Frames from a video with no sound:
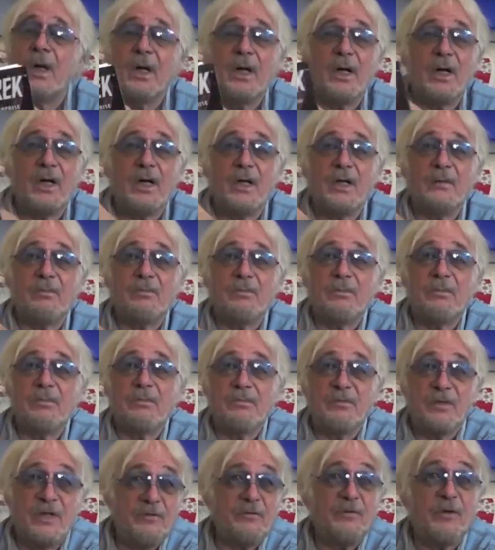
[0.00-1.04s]

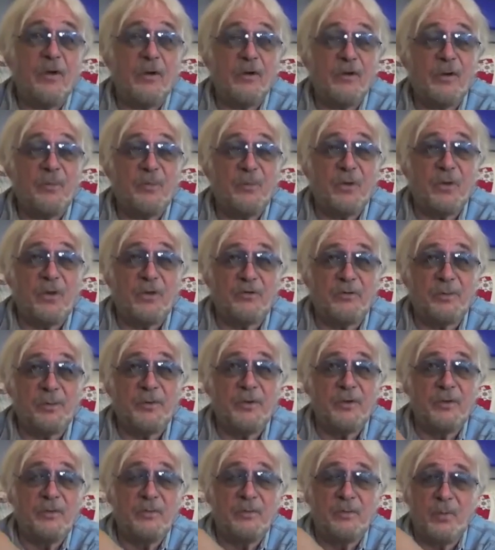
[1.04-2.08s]
live long and
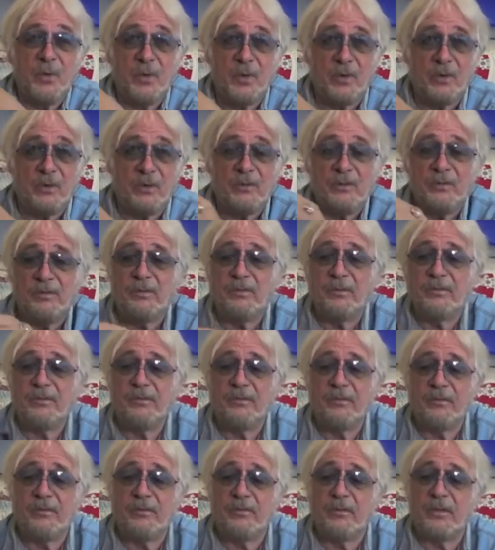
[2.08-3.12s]
prosper, Paul,
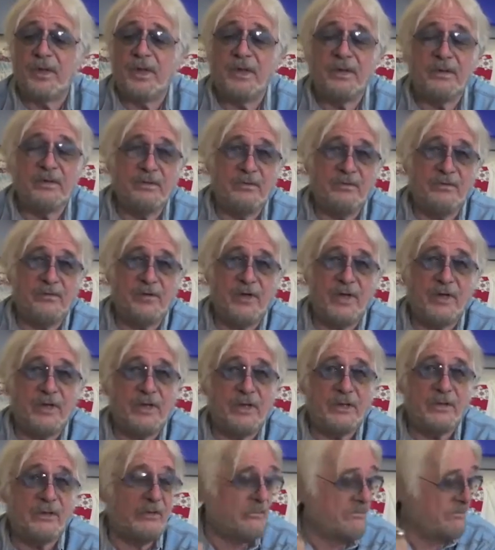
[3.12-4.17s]
and sign
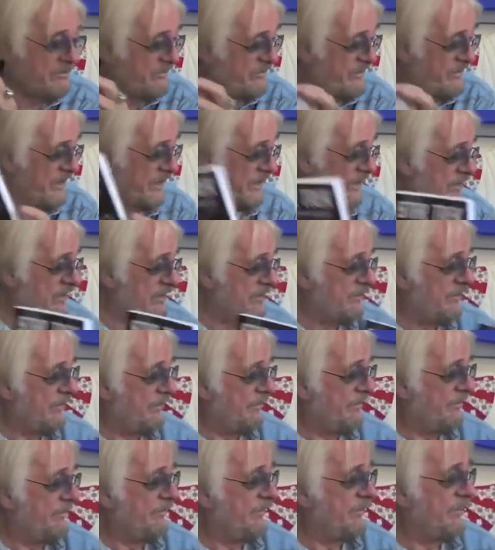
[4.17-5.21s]
it and date it.
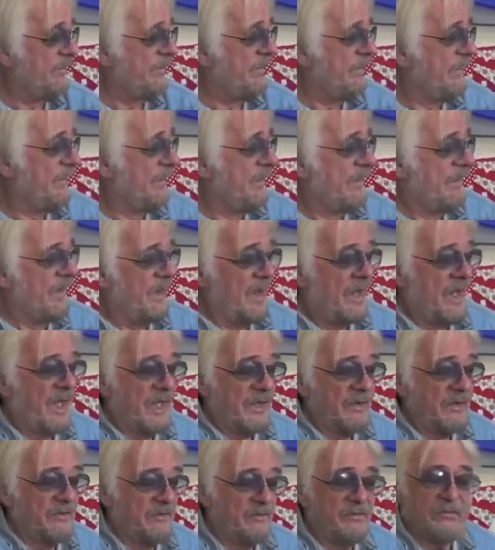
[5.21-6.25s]

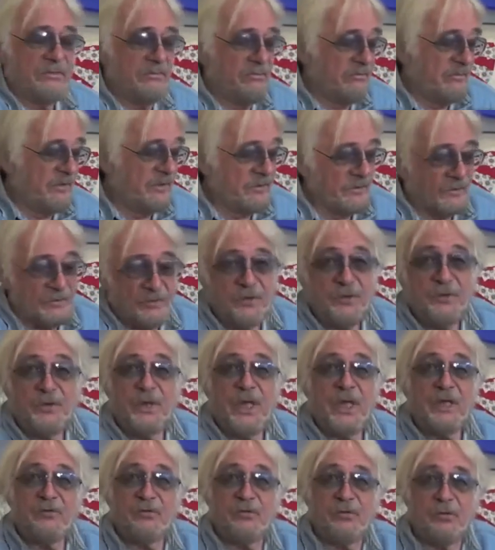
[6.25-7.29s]
And, you know, you get